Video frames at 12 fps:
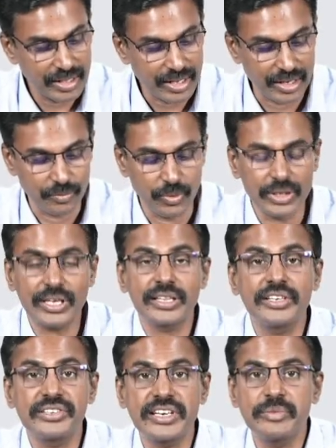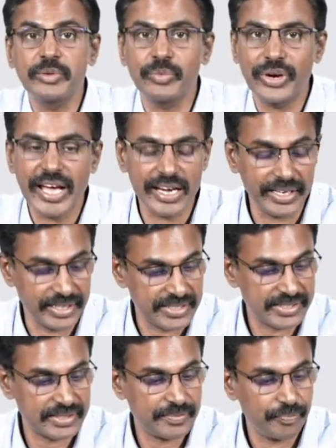and what are the treatment
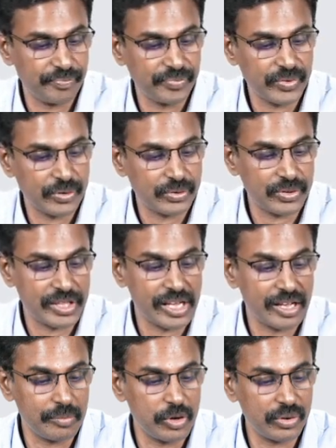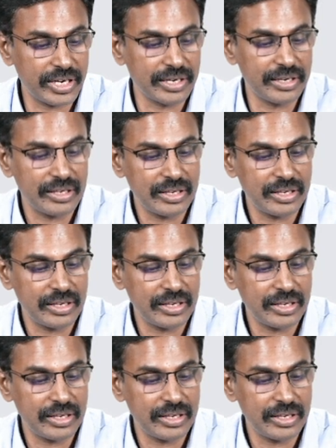modalities? So think about it.